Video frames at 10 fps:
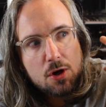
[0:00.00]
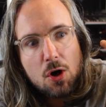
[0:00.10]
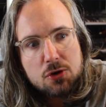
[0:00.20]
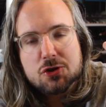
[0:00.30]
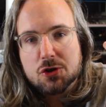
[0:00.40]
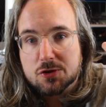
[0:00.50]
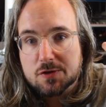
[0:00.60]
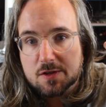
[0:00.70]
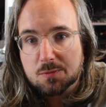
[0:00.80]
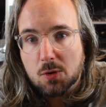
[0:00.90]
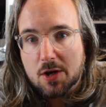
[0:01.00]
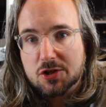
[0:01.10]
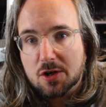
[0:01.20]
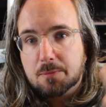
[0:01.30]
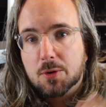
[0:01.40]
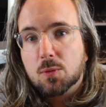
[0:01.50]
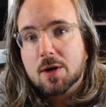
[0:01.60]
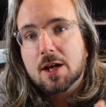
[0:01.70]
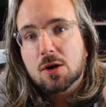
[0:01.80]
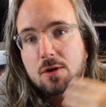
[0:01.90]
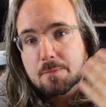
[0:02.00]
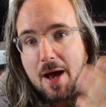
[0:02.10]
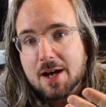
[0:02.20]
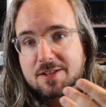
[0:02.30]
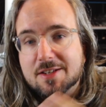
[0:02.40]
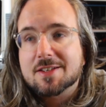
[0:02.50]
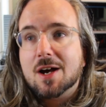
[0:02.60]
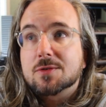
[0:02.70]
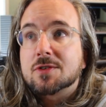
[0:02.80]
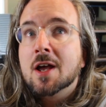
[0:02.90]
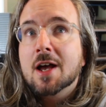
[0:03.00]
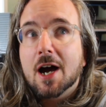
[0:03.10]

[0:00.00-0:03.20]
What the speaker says: conscious inspiration, but when I look back at the sounds,